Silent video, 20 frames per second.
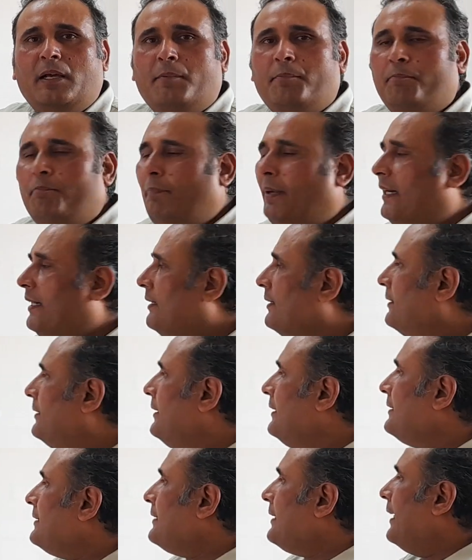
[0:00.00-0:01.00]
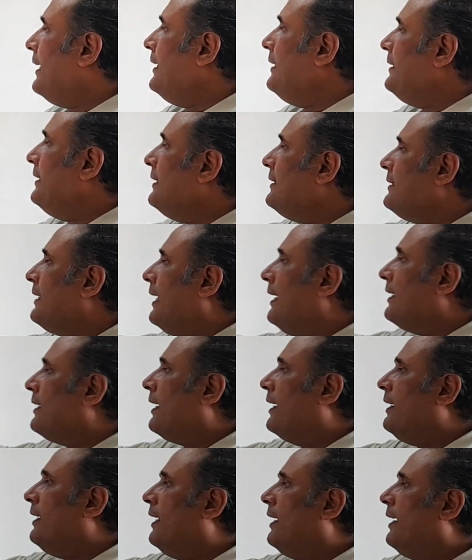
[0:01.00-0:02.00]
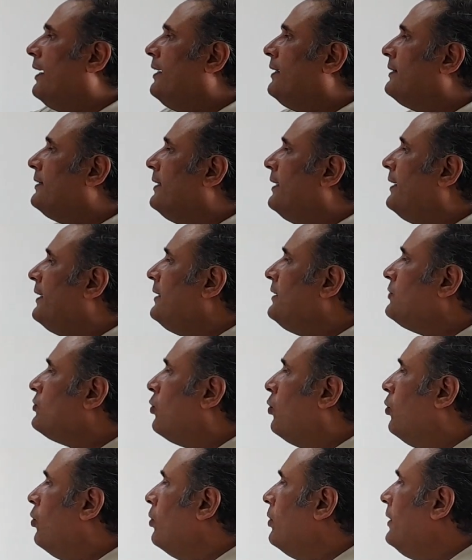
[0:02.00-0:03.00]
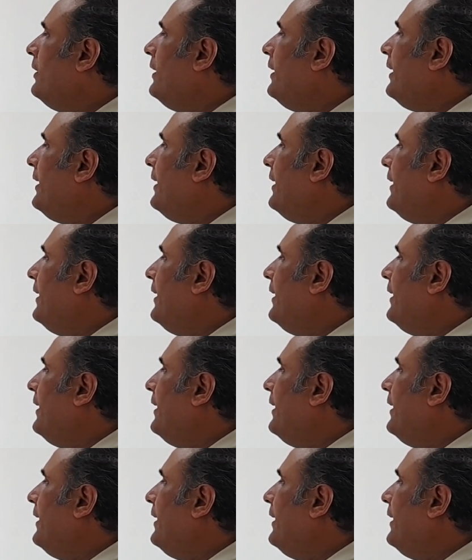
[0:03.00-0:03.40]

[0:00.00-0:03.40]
But this, in this alkyl halide there is only